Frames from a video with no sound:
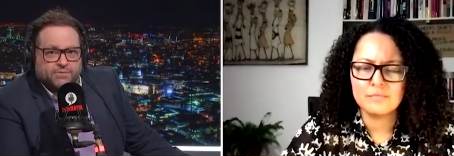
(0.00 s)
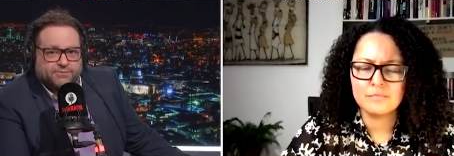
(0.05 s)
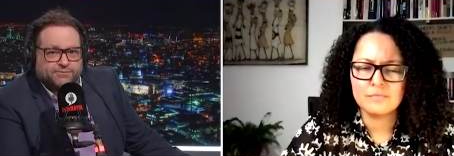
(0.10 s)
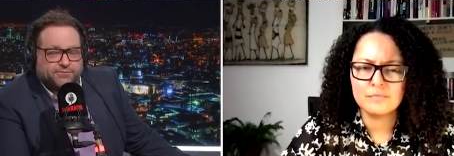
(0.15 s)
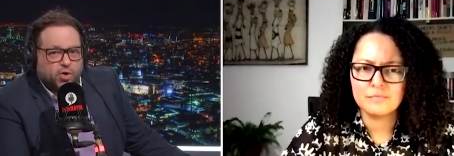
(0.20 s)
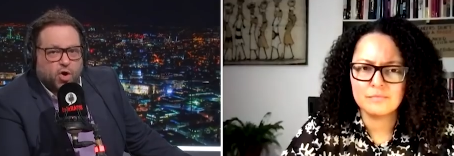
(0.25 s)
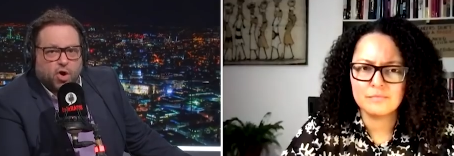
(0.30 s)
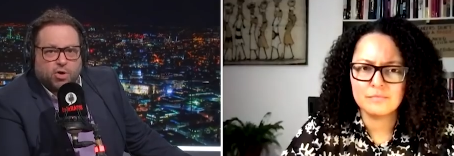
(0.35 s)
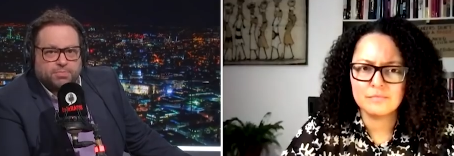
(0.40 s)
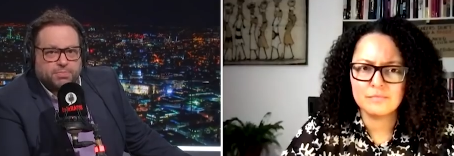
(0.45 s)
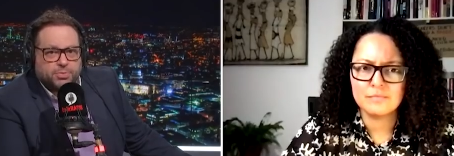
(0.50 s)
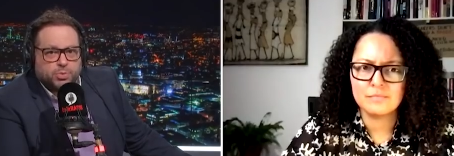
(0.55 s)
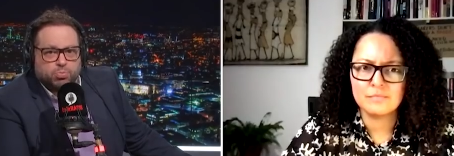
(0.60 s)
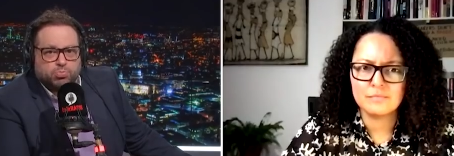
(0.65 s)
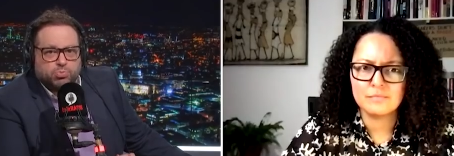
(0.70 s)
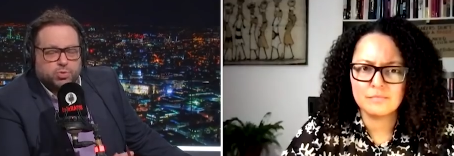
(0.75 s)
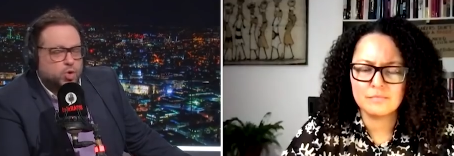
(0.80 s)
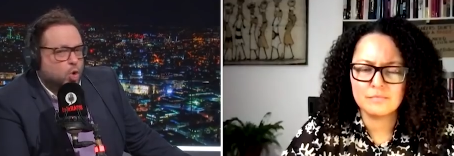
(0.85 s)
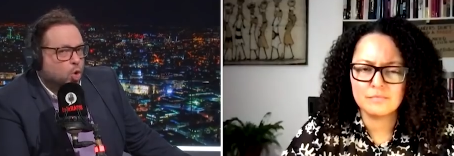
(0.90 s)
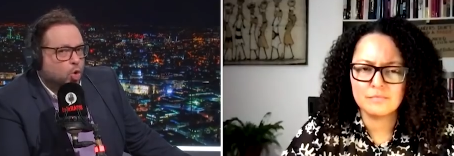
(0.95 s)
Speaker 1: from
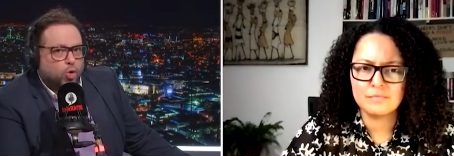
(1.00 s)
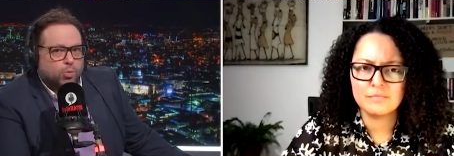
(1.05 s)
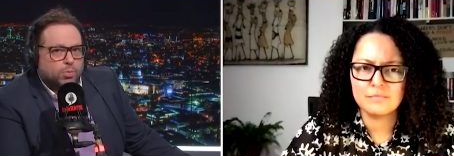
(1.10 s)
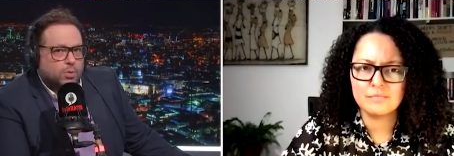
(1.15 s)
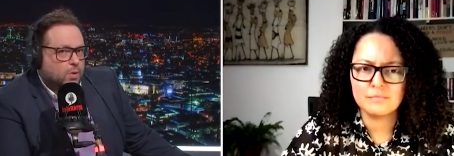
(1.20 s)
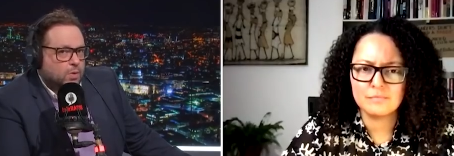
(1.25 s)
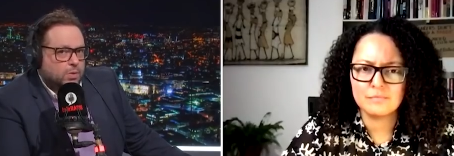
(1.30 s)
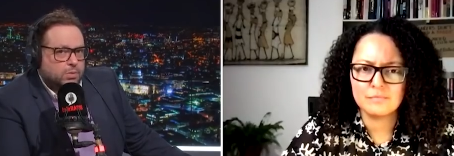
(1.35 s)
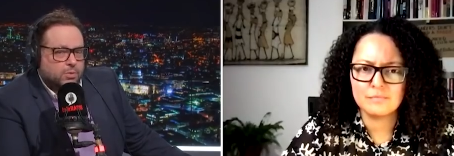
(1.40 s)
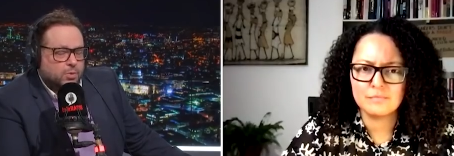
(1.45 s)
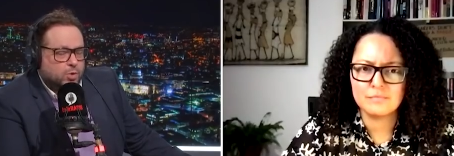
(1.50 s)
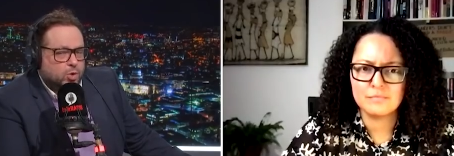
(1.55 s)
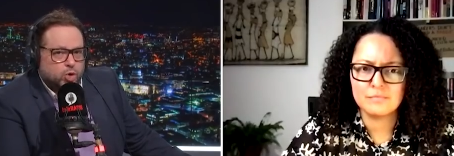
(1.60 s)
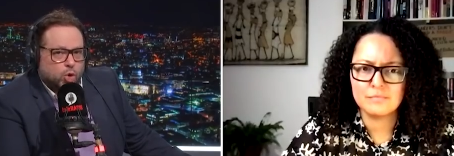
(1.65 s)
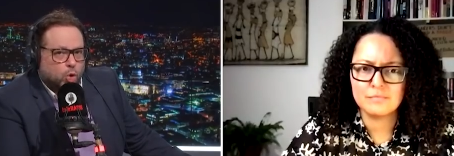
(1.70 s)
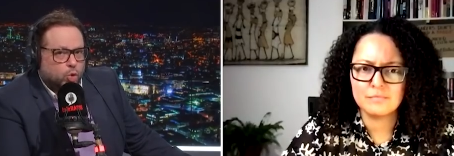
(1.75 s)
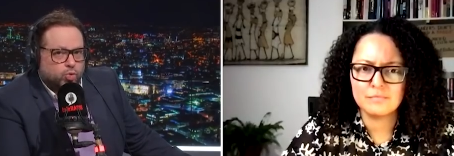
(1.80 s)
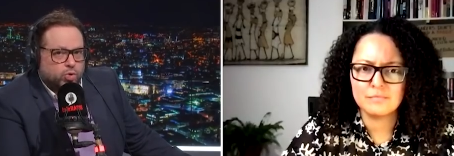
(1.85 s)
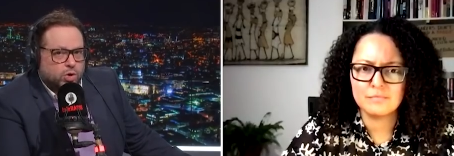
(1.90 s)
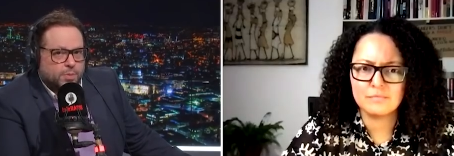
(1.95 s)
normal,
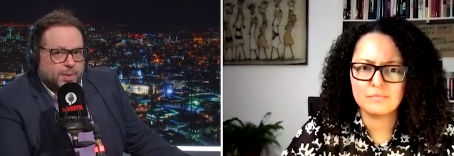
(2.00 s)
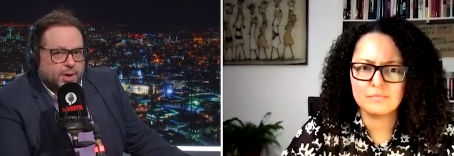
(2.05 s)
law